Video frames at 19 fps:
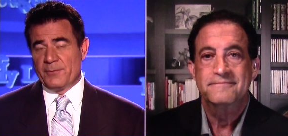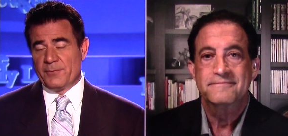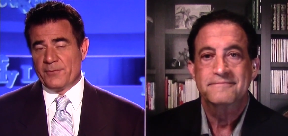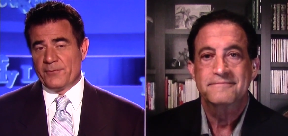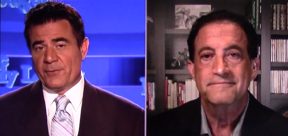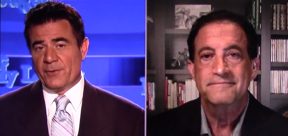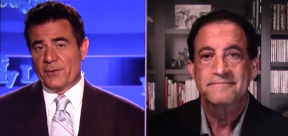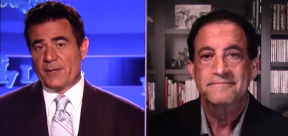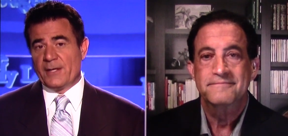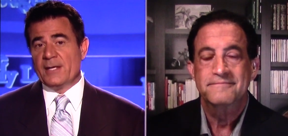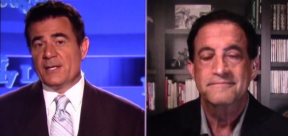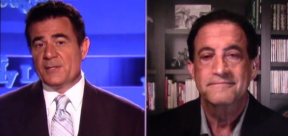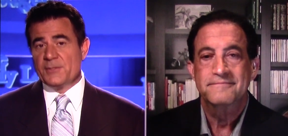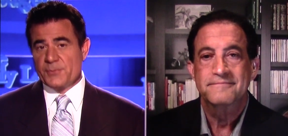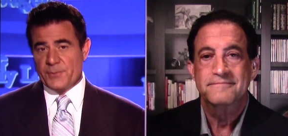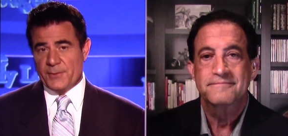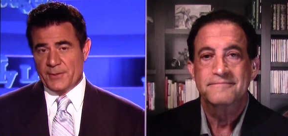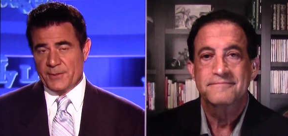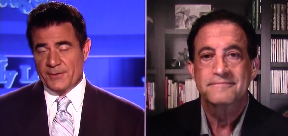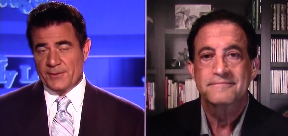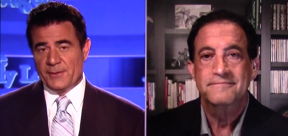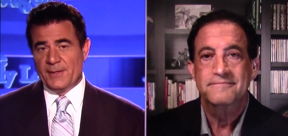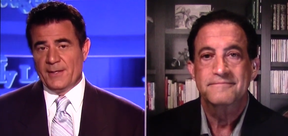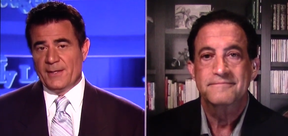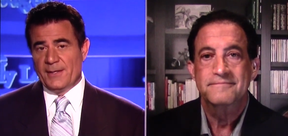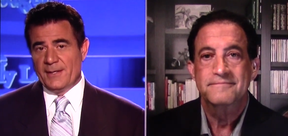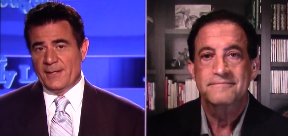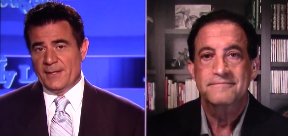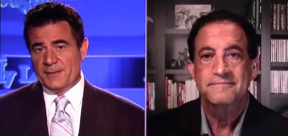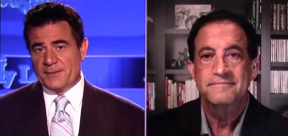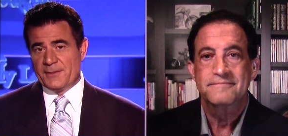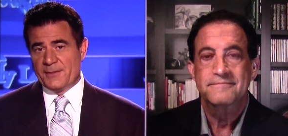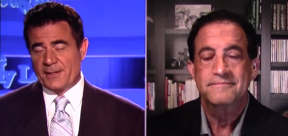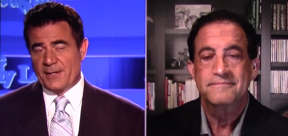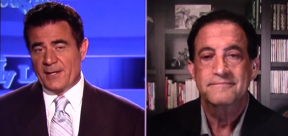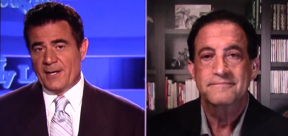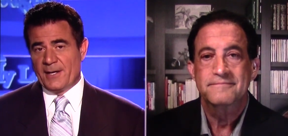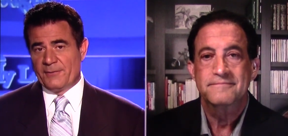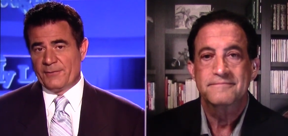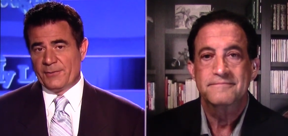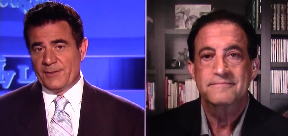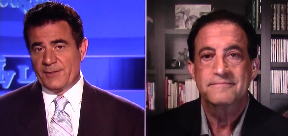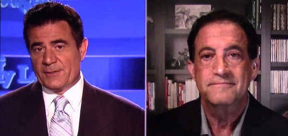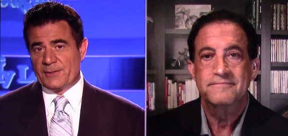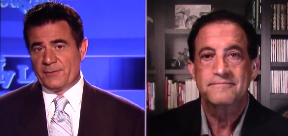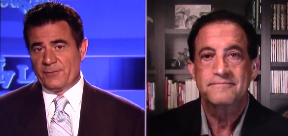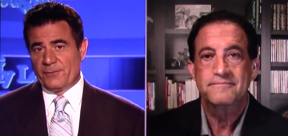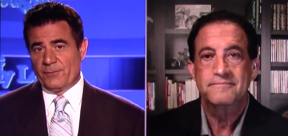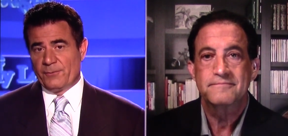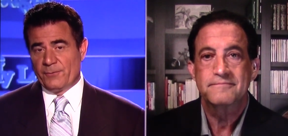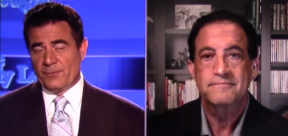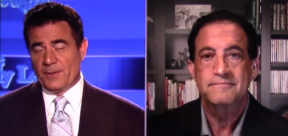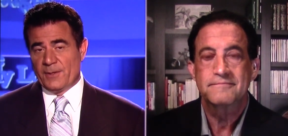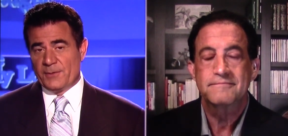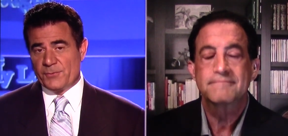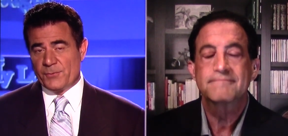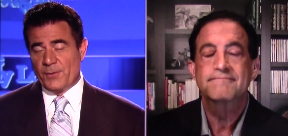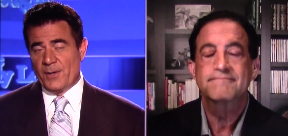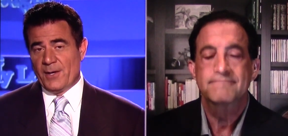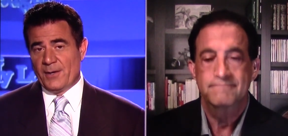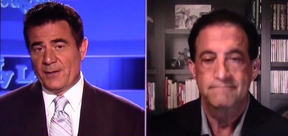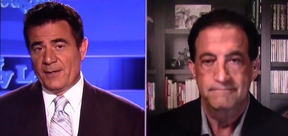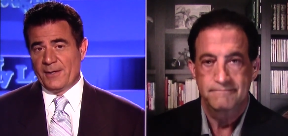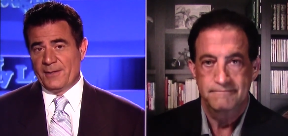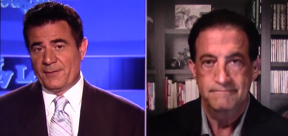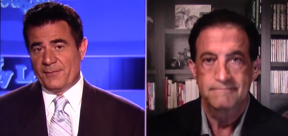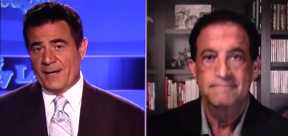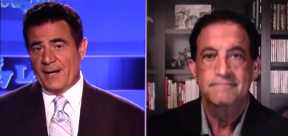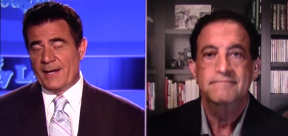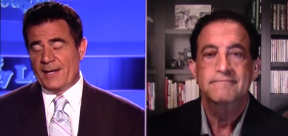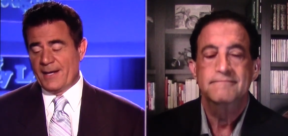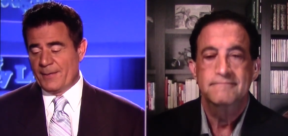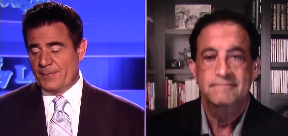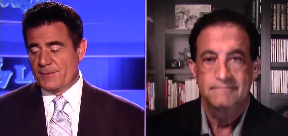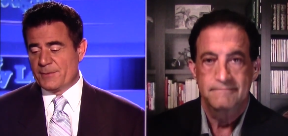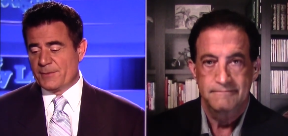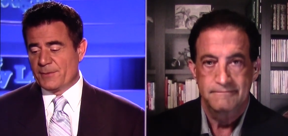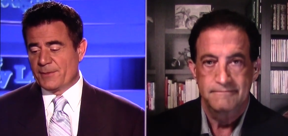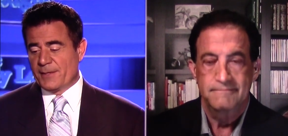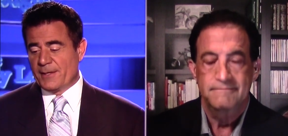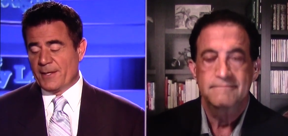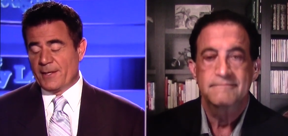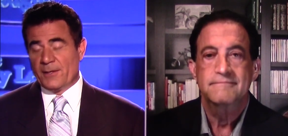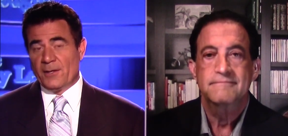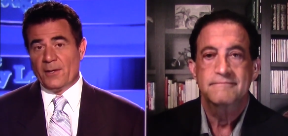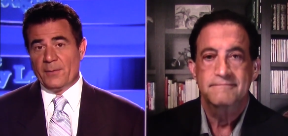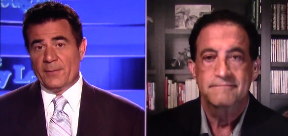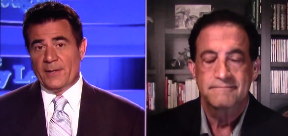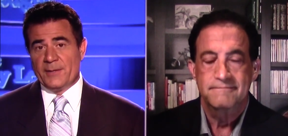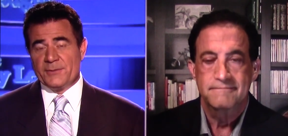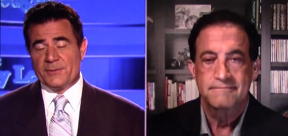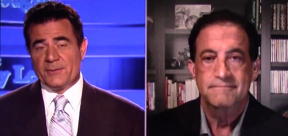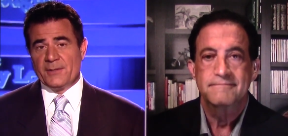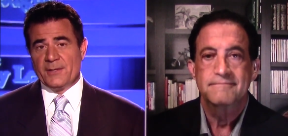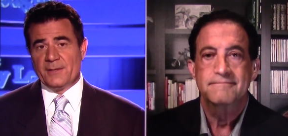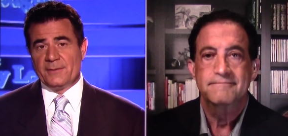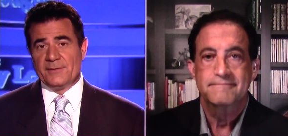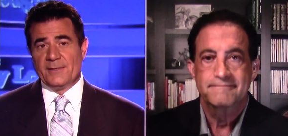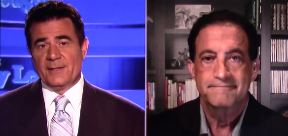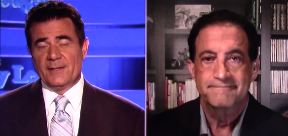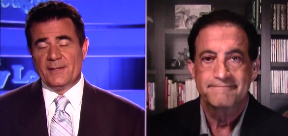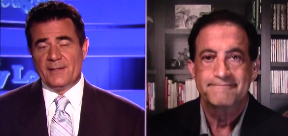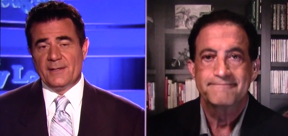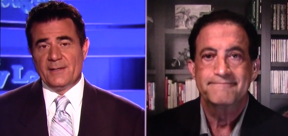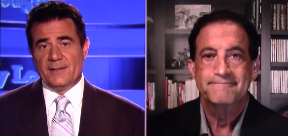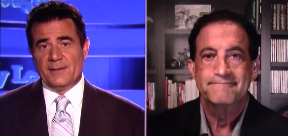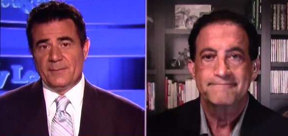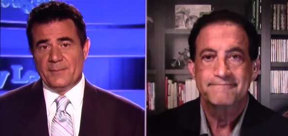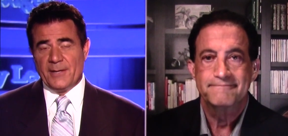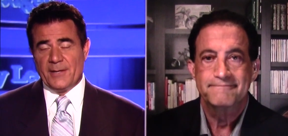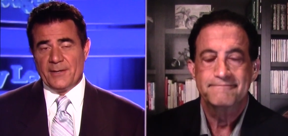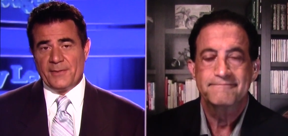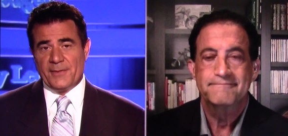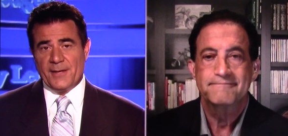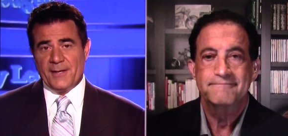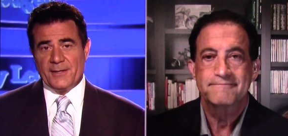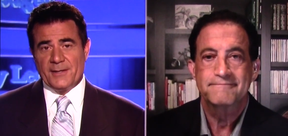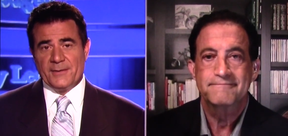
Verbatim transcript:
Speaker 1: and provoke Israel into the conflict as well. And if that happens, look out, all bets are off. Barry, thank